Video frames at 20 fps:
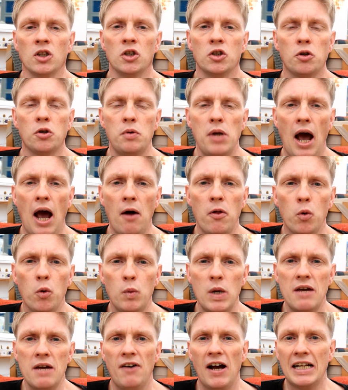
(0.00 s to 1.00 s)
So now that
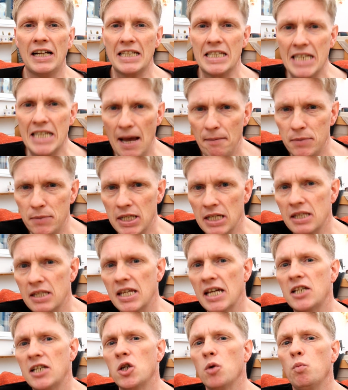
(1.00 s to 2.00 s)
we have accepted
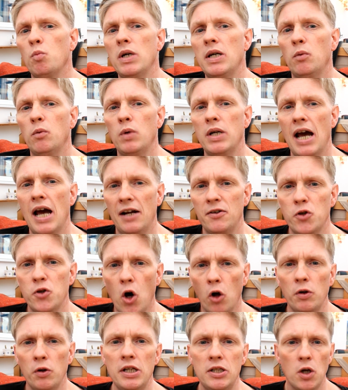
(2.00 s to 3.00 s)
this and we
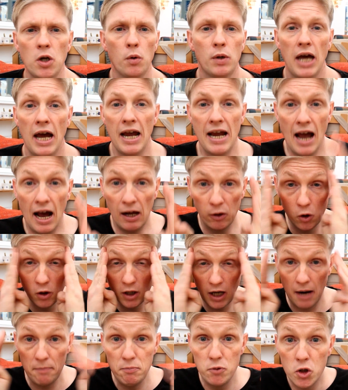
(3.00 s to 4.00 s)
acknowledge, okay,
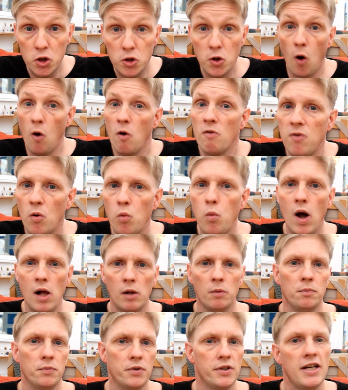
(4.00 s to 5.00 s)
look, I'm just
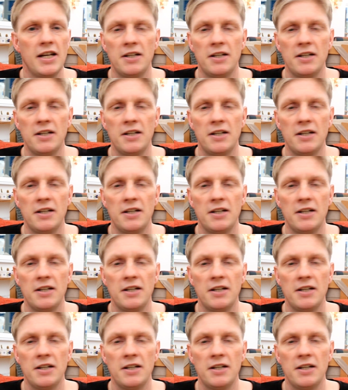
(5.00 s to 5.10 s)
overwhelmed.